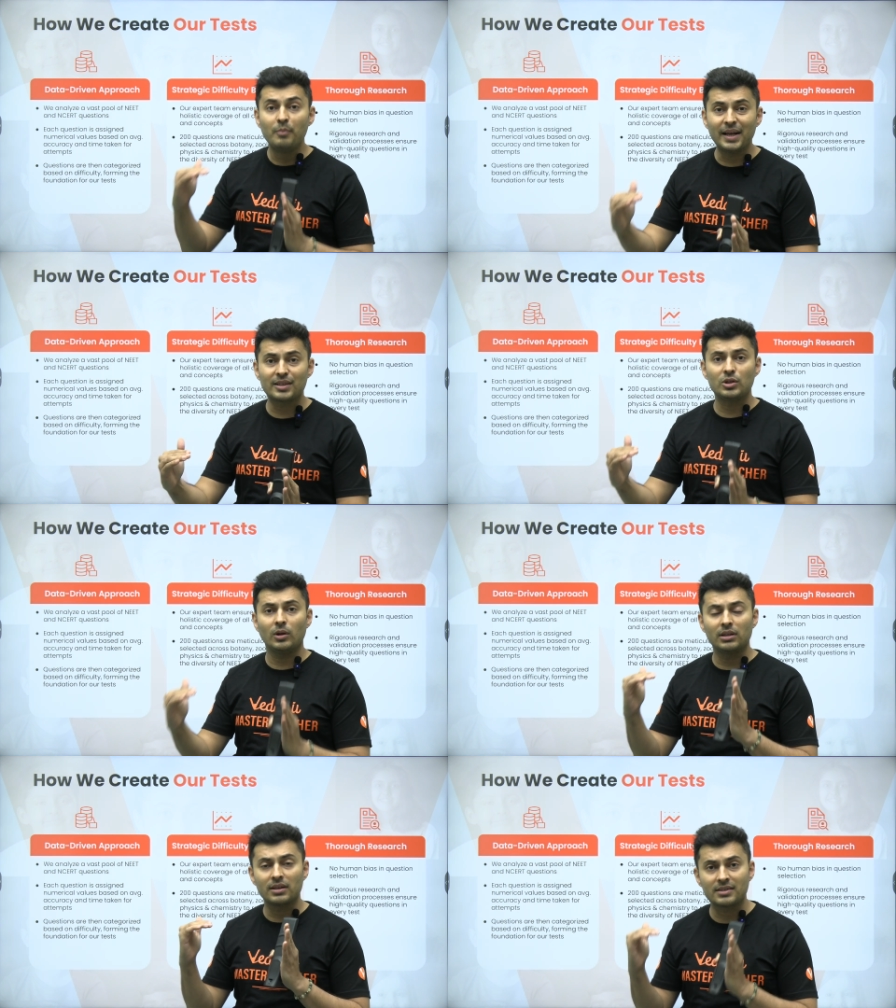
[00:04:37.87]
based
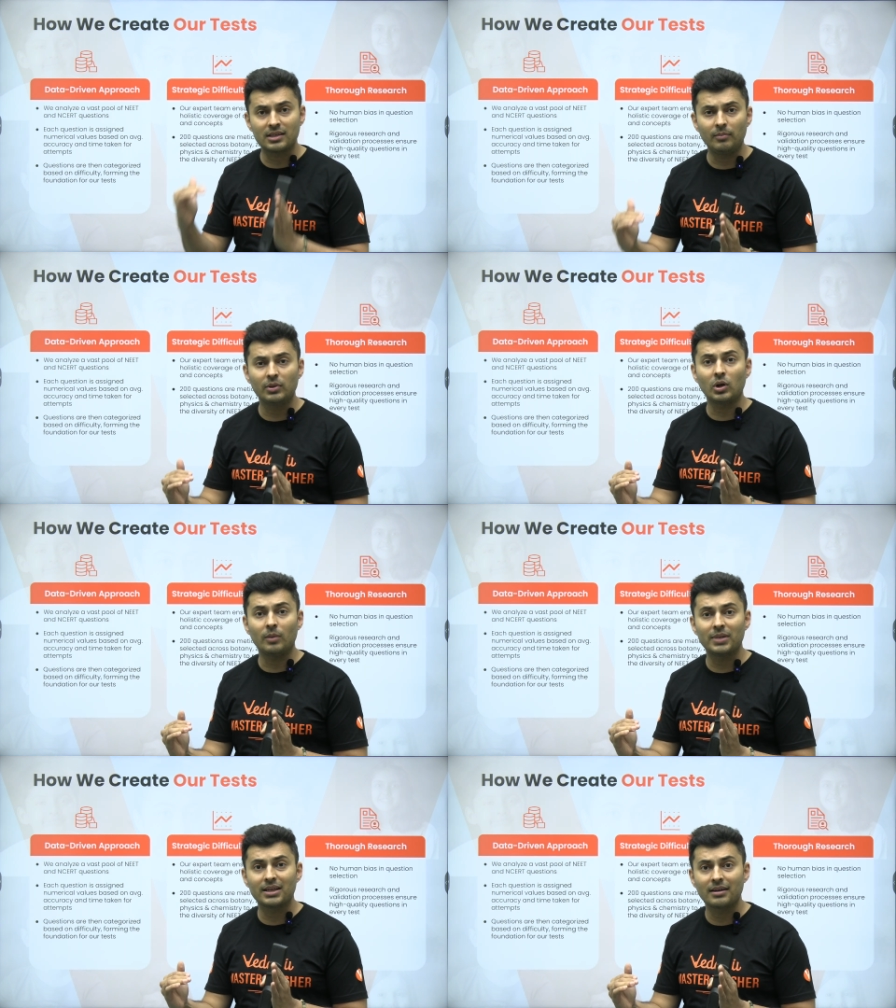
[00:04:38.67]
on the
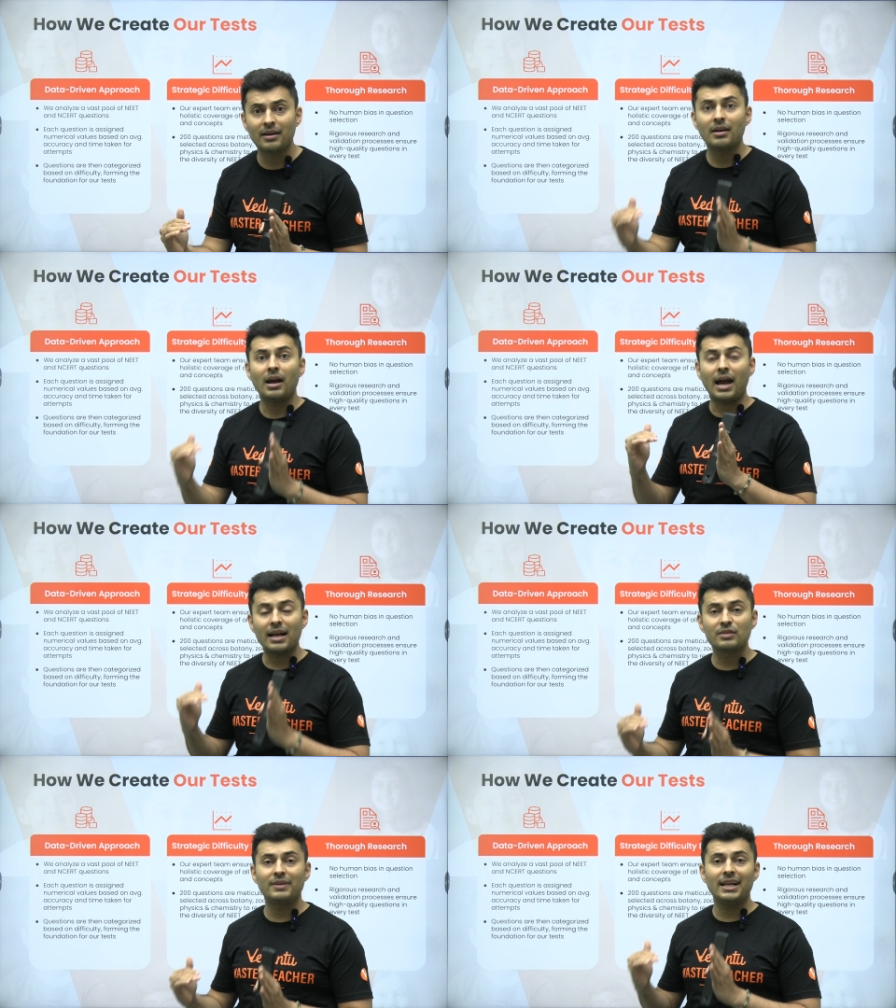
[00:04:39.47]
subtopic
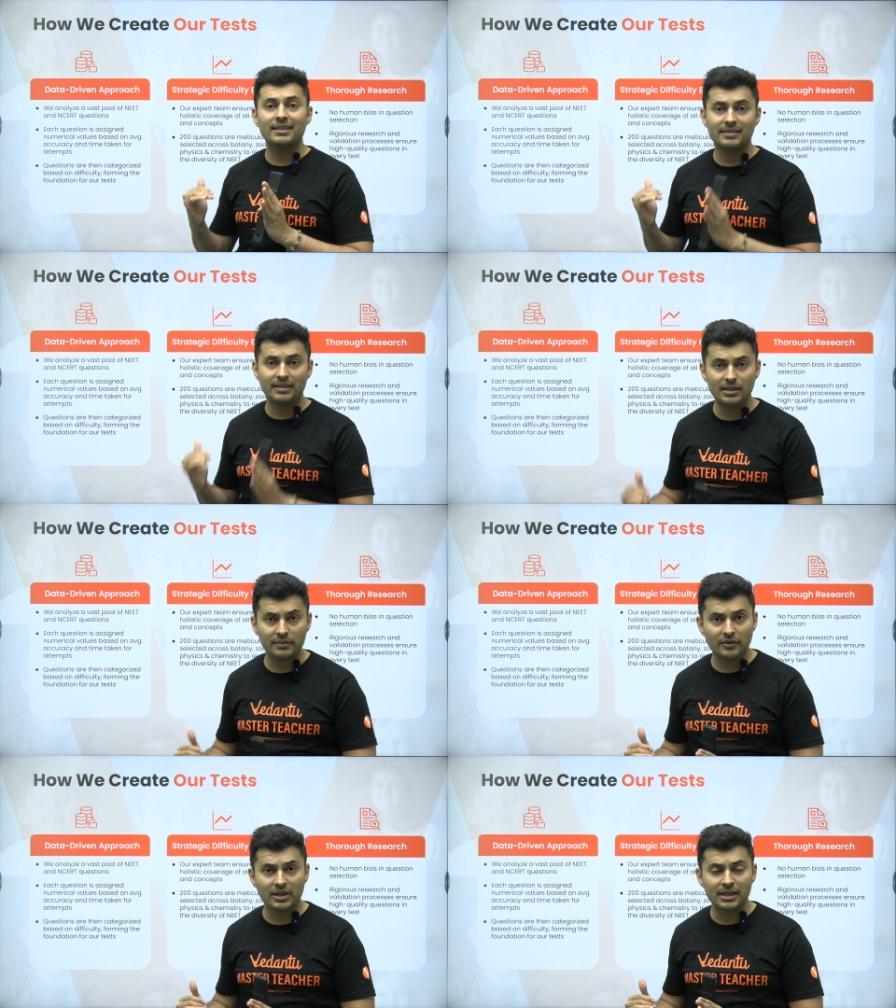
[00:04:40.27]
as well as the
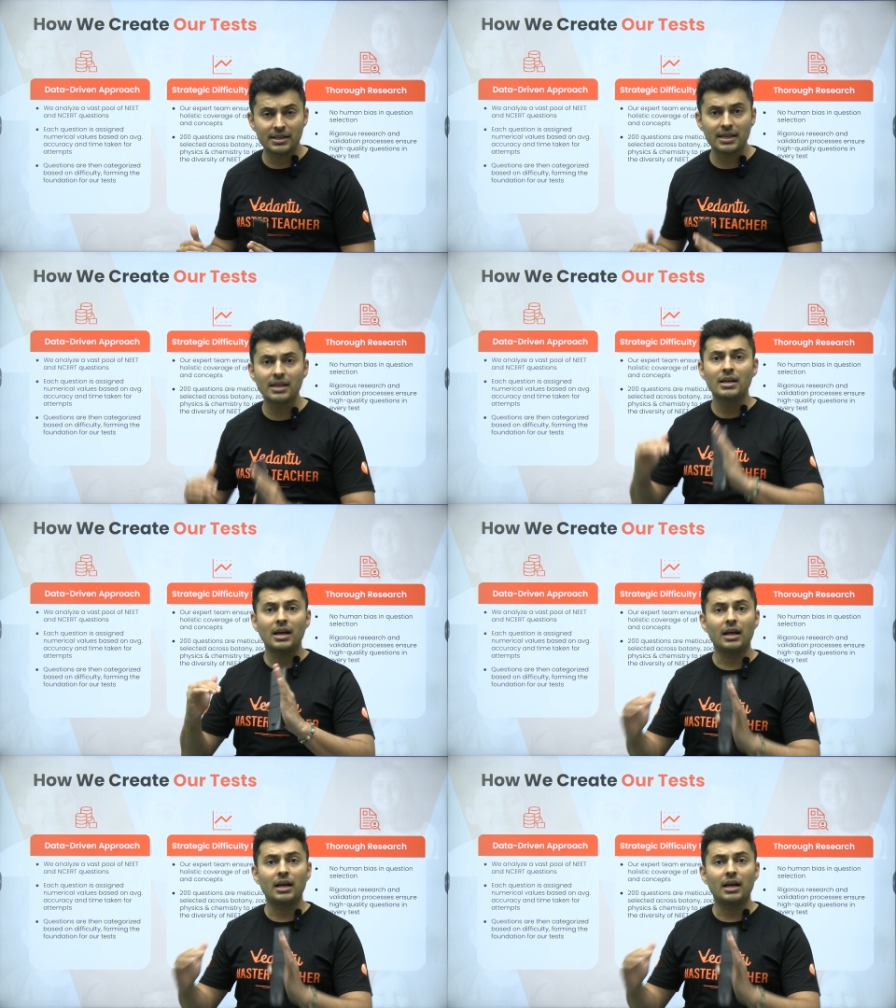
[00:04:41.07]
difficulty